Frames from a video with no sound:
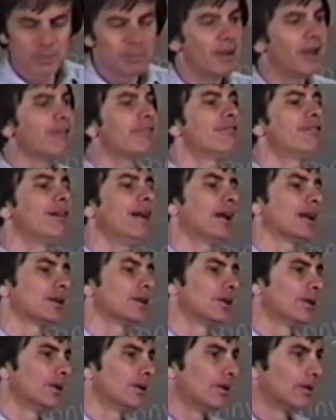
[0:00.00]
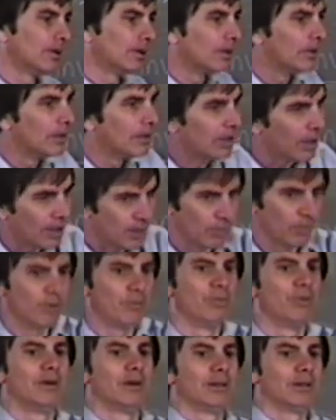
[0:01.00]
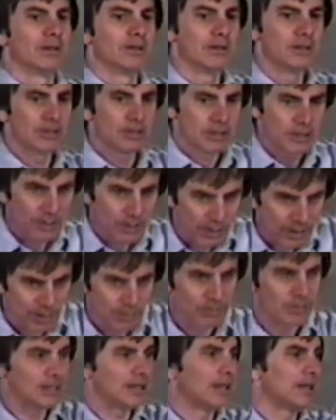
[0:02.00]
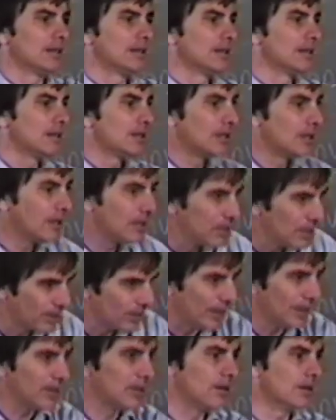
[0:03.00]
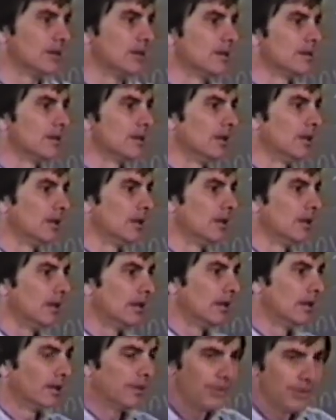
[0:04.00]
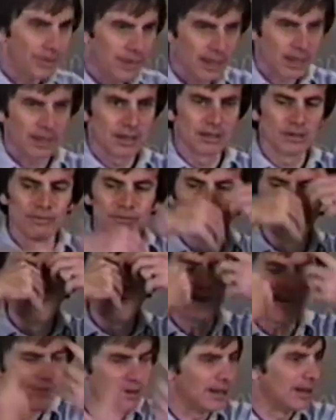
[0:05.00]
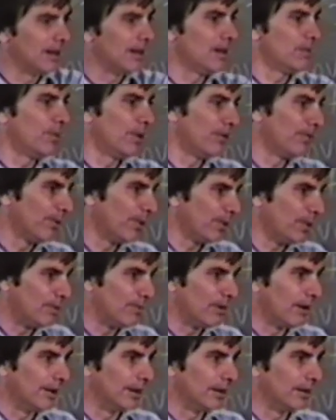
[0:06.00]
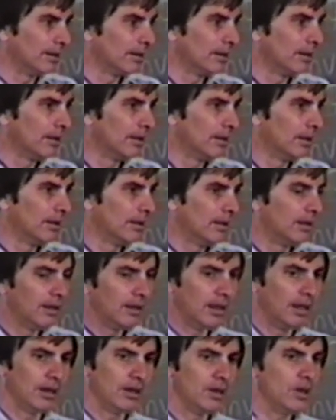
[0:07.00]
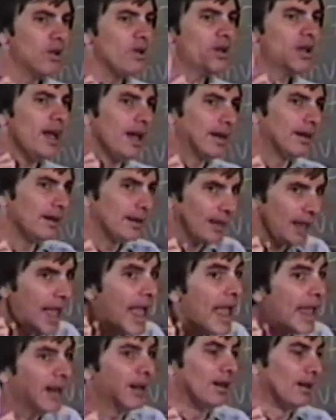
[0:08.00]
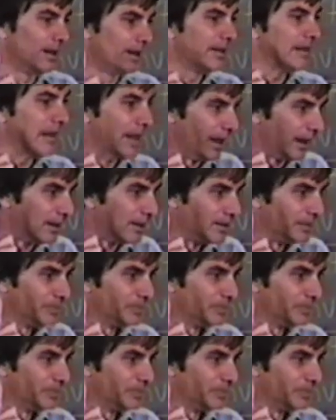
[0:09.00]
by fact, God will bring circumstances, situations, things vividly before your mind. And you can't handle that